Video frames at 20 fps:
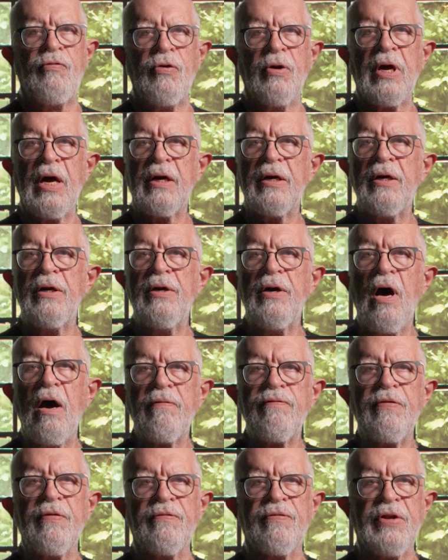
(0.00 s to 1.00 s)
you get
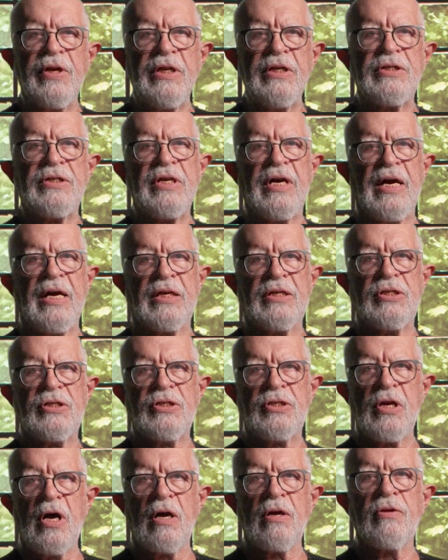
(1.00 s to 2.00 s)
enough of these eggs
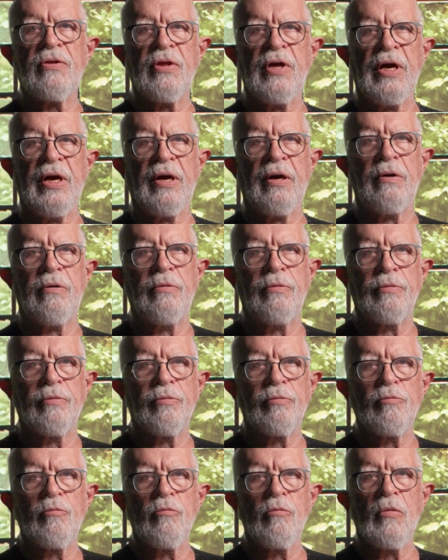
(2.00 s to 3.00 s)
stuck there,
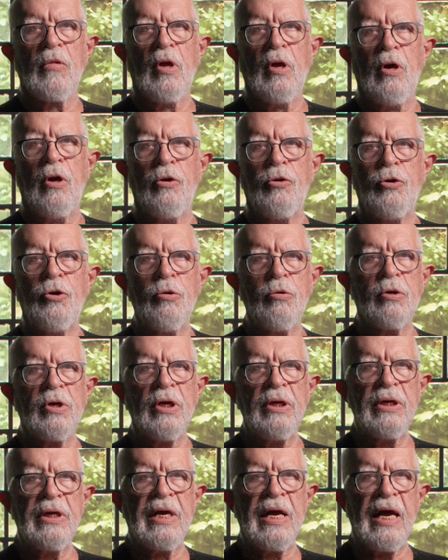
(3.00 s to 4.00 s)
you
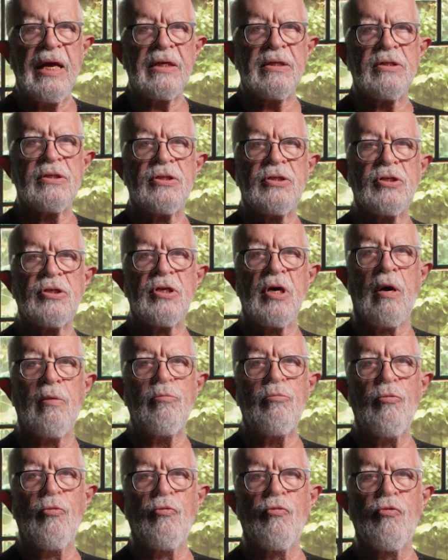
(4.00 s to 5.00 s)
can get
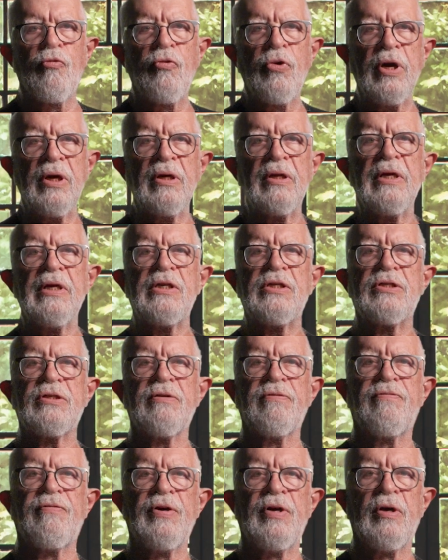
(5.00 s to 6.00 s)
some really
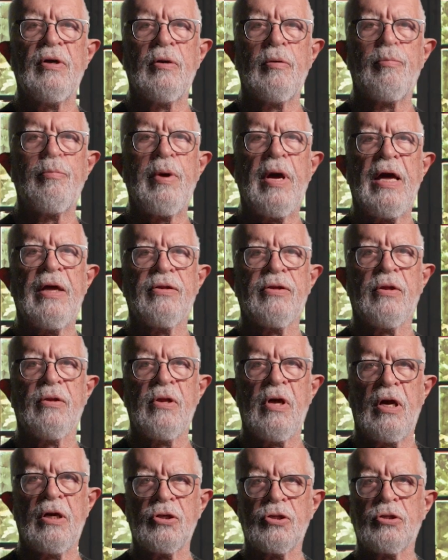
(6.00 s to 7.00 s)
severe
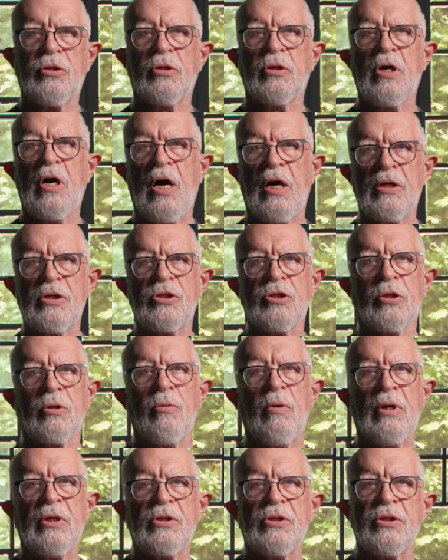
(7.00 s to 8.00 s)
pathological
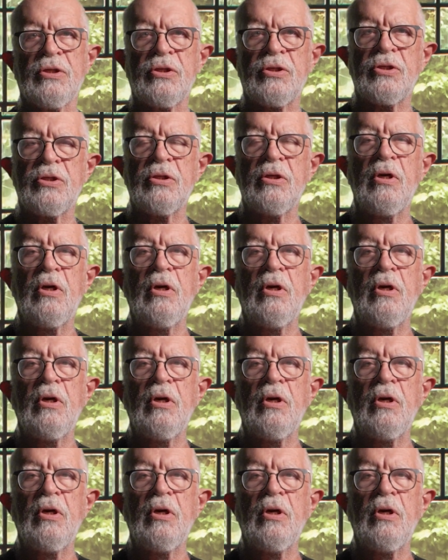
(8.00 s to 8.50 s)
consequences,